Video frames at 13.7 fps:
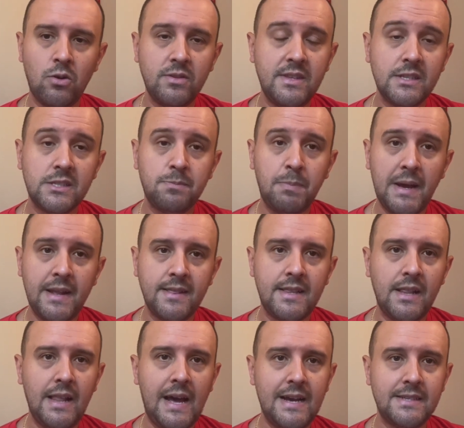did spend the
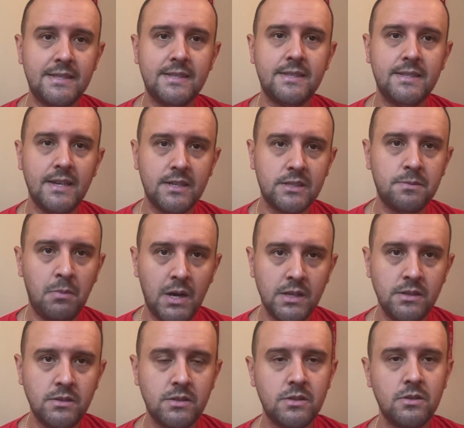last 6
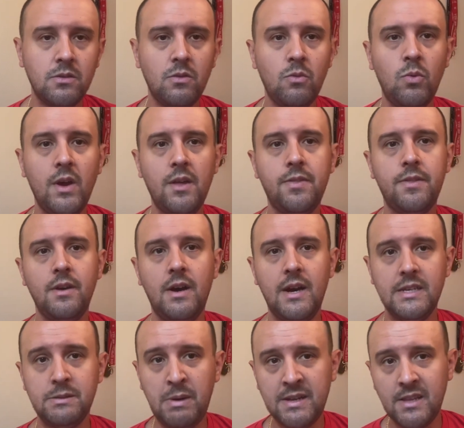months with
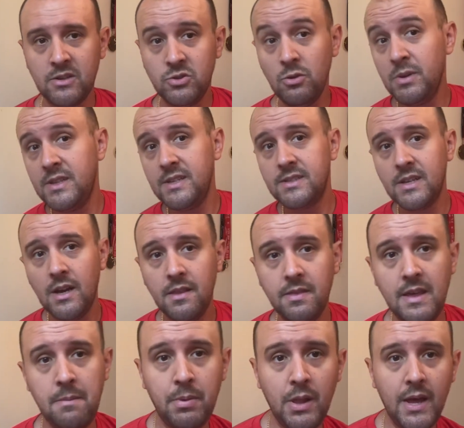Spartak Subotica.
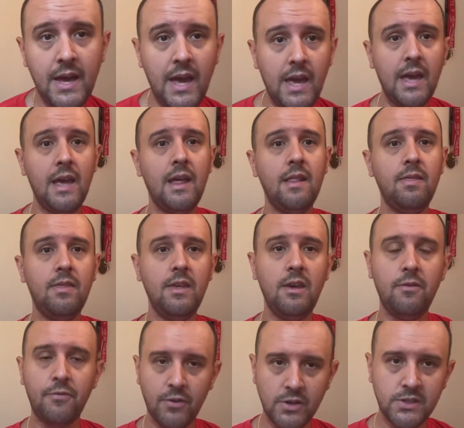They play in the
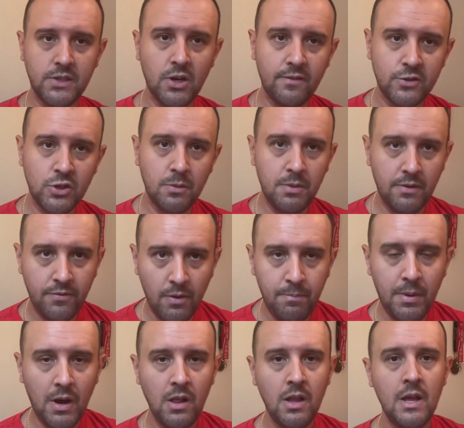first tier of Serbian
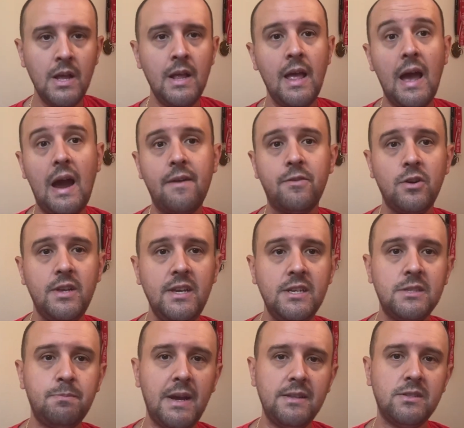football after he
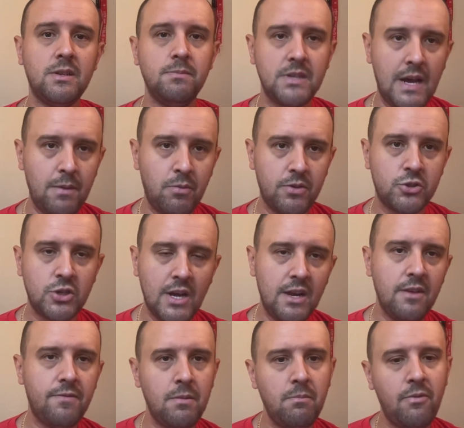spent some time with
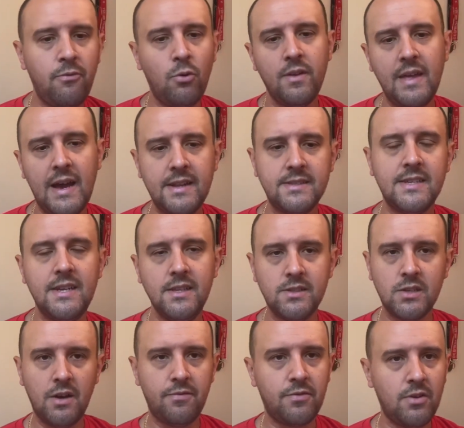Šerif and before that
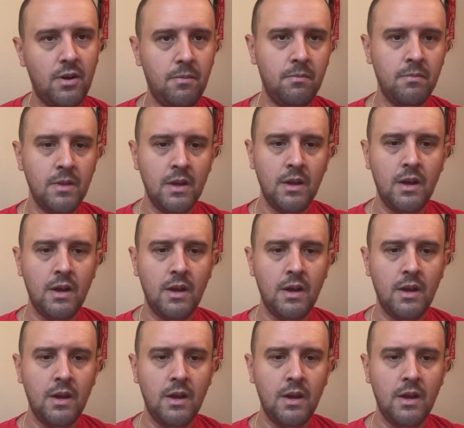Senica from